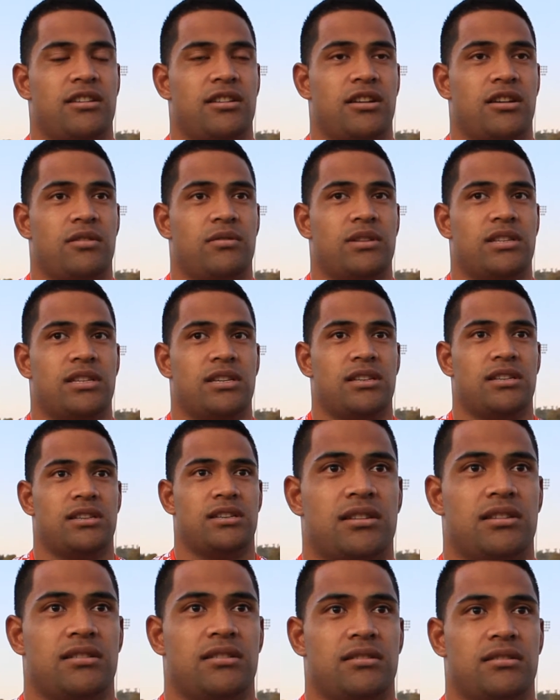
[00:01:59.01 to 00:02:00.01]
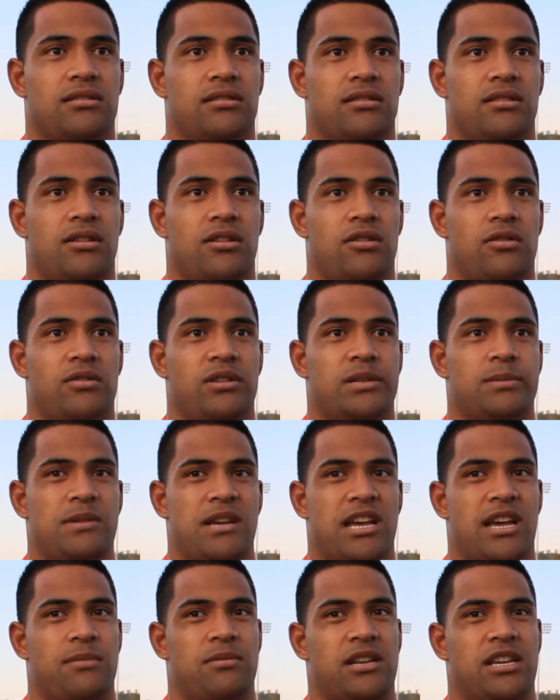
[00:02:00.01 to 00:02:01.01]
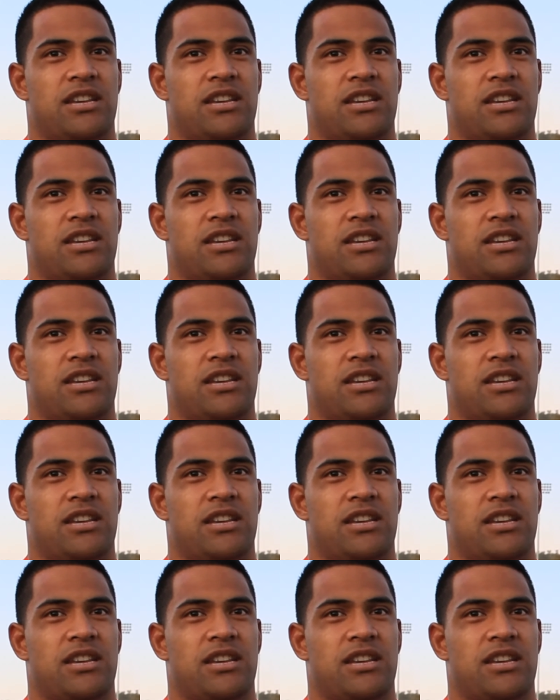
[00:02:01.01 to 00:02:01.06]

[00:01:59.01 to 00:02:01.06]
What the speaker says: You know, it's you know, always being able